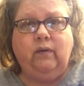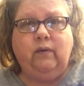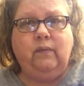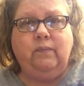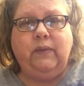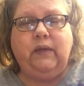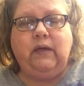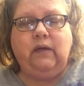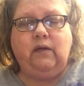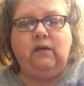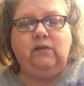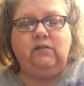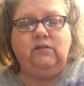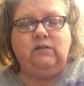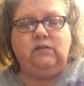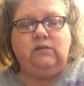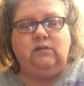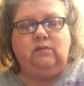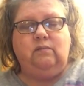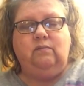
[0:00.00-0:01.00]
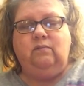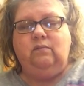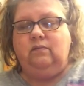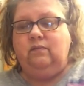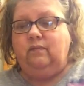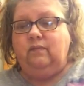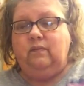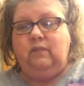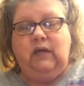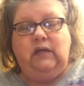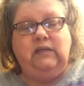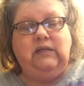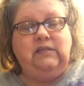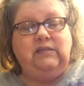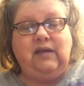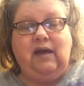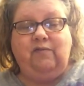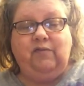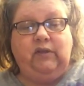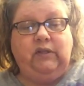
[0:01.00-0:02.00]
because I need
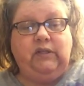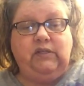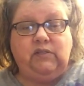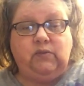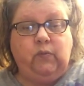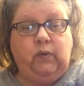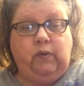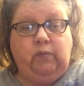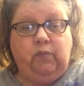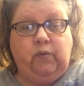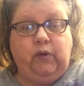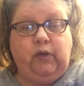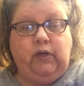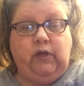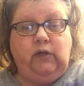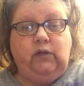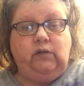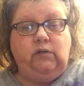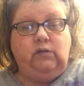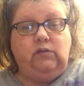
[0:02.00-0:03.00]
to have at least 1 per kid.